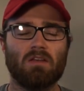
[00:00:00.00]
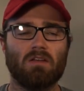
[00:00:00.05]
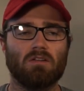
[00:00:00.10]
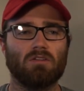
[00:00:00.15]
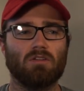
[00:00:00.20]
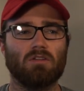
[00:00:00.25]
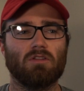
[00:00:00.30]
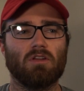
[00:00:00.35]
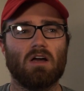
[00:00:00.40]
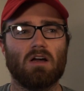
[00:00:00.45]

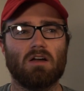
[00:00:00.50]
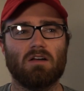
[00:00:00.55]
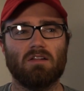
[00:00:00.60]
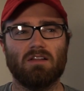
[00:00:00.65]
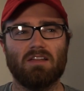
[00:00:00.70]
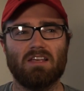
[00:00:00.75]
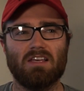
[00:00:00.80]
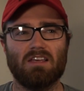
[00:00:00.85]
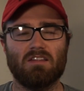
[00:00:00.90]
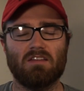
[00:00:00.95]

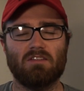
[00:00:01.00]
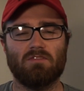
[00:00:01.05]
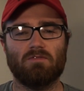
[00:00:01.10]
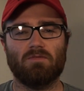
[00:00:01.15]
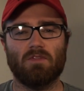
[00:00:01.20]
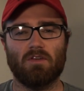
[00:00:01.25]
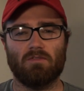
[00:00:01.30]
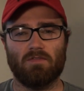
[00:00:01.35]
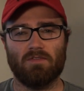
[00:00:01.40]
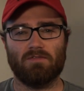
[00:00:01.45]
Luckily, the
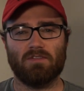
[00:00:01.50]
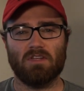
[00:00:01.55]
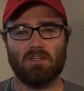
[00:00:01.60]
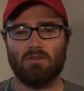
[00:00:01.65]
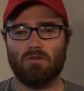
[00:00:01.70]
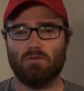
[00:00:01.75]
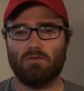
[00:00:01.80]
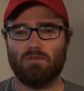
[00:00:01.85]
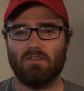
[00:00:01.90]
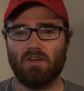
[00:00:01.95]
15
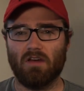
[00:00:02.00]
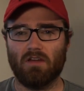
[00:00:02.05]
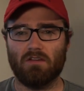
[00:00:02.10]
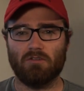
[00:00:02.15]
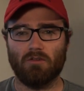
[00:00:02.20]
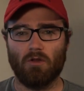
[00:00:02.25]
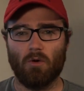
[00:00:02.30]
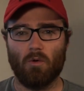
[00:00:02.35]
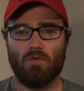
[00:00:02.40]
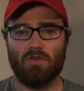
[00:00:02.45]
tooth does
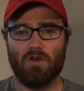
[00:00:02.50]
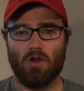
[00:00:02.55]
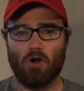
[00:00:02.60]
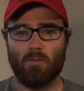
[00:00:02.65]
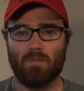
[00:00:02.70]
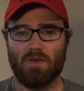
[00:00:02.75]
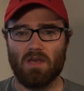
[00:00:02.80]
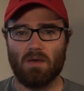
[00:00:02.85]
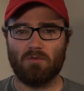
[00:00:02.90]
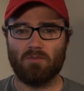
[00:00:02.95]
lower the
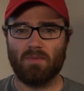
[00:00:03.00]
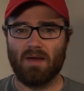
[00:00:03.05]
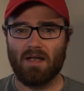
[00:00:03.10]
RPMs by